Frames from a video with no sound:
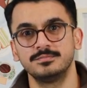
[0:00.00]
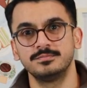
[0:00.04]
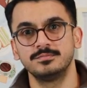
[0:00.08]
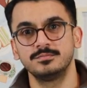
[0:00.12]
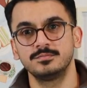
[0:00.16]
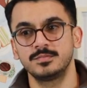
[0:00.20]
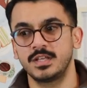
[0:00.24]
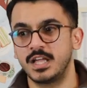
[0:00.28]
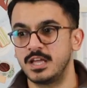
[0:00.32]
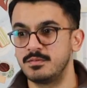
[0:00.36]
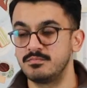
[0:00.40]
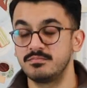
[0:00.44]

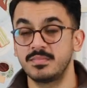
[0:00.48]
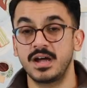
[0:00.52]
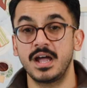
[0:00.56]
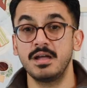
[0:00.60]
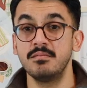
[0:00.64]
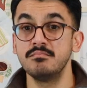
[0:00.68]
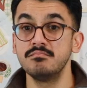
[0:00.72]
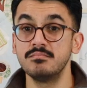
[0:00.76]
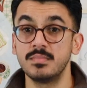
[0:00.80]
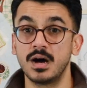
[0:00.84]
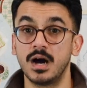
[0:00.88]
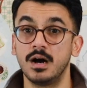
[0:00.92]
Hmm. And
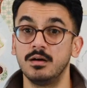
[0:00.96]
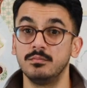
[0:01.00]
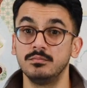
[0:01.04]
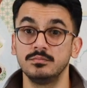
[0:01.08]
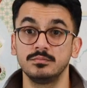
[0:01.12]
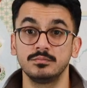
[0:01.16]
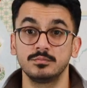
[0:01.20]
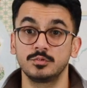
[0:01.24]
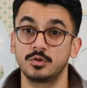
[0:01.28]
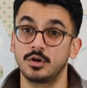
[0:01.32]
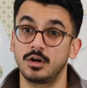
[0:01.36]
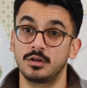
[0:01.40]
my
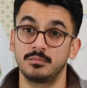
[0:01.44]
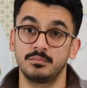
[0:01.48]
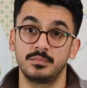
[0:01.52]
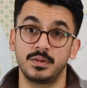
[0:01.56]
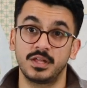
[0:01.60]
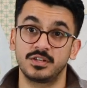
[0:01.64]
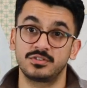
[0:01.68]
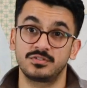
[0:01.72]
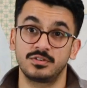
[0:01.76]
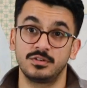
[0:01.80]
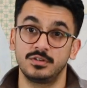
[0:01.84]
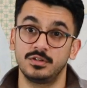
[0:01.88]
mom, God
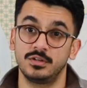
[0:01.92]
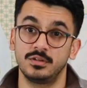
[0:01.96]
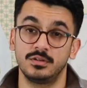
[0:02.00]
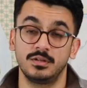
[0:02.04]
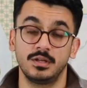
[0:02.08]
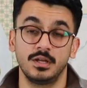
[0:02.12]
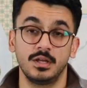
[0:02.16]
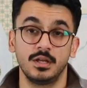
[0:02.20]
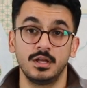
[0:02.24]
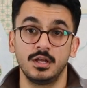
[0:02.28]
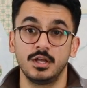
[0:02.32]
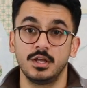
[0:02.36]
bless her,
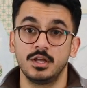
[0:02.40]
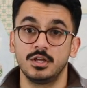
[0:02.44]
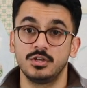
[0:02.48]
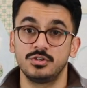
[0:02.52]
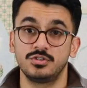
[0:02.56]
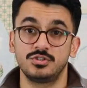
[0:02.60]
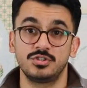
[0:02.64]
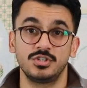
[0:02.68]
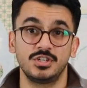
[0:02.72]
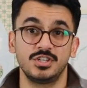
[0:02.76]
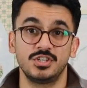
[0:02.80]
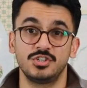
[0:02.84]
dude.
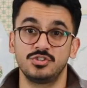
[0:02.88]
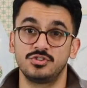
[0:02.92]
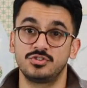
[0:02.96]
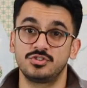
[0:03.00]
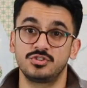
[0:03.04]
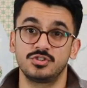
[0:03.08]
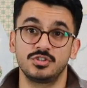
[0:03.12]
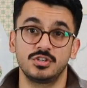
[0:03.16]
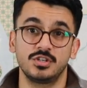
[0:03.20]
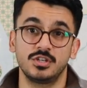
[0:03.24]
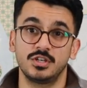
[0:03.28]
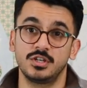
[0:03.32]

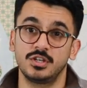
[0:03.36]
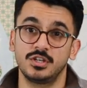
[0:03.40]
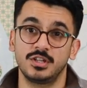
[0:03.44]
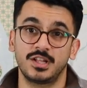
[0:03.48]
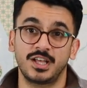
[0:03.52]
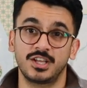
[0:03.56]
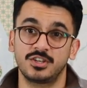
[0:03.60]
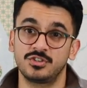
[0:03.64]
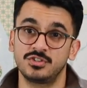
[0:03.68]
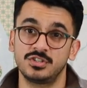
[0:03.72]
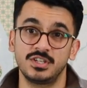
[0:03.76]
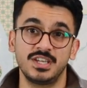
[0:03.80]
She's
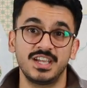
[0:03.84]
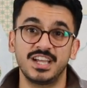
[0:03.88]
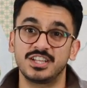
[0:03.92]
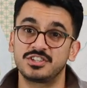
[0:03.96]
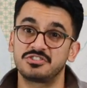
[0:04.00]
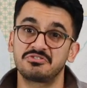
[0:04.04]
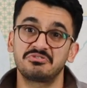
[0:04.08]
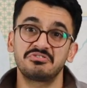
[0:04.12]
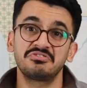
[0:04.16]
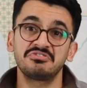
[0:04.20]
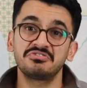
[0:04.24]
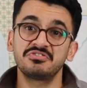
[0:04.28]
like, she
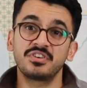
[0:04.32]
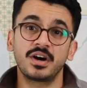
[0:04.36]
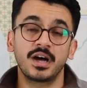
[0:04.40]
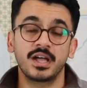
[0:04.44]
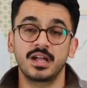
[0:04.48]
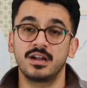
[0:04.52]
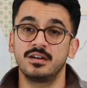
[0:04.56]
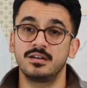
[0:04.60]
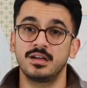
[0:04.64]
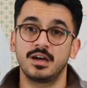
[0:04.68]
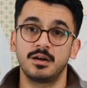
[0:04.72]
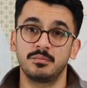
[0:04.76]
gets
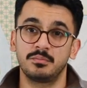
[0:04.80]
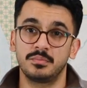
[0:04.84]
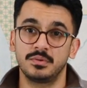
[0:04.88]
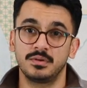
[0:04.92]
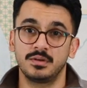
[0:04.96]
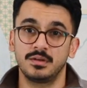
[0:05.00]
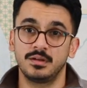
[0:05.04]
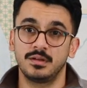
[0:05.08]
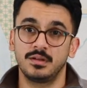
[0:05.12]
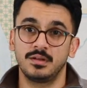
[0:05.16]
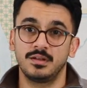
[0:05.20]
fired up.